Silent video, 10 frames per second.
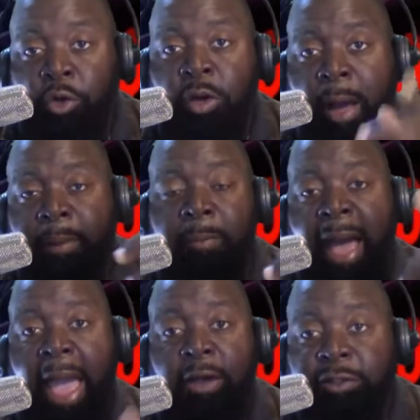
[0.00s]
You come to
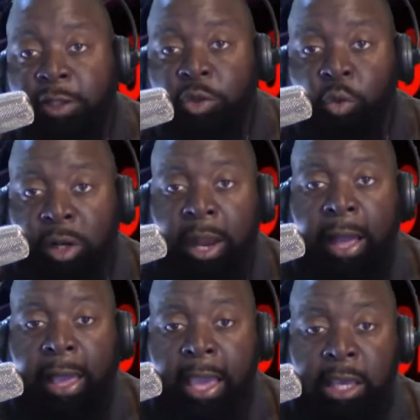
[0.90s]
my house at
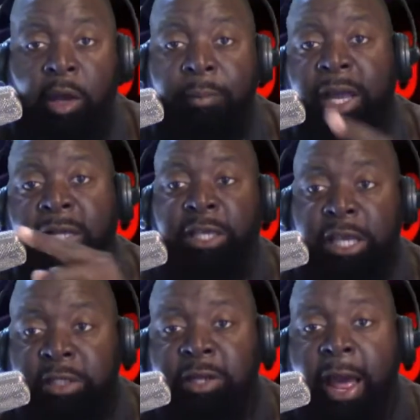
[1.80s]
2:00 a.m. because
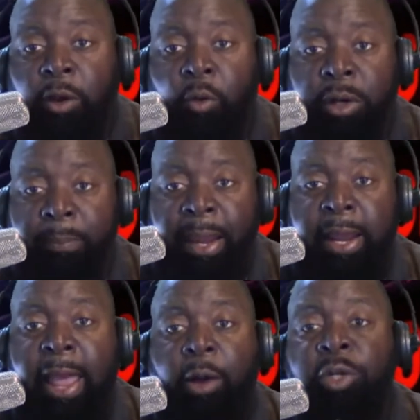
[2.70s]
he's not going to bed
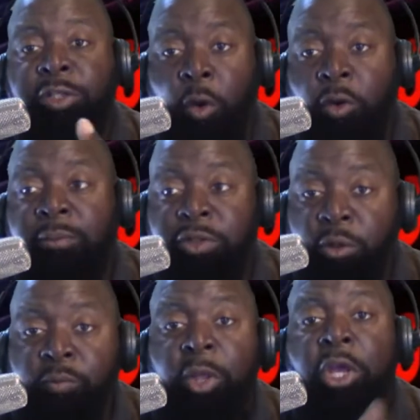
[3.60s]
like we told him
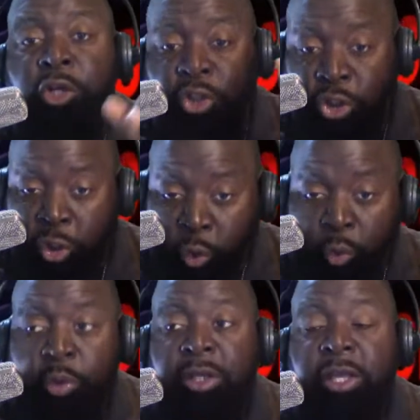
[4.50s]
to,
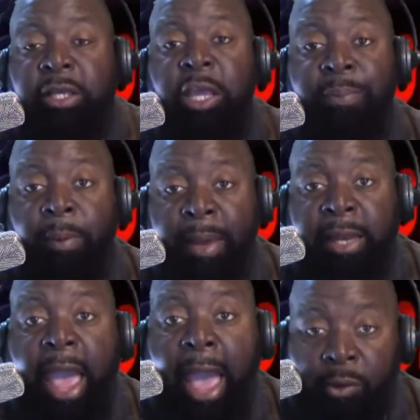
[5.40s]
you can keep him at
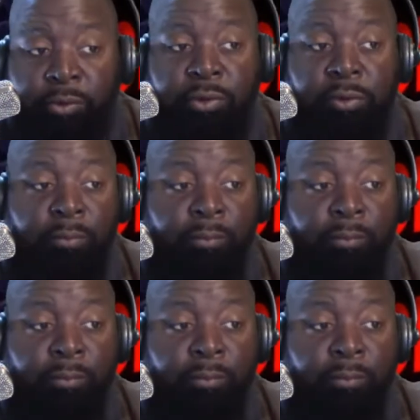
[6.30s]
the house.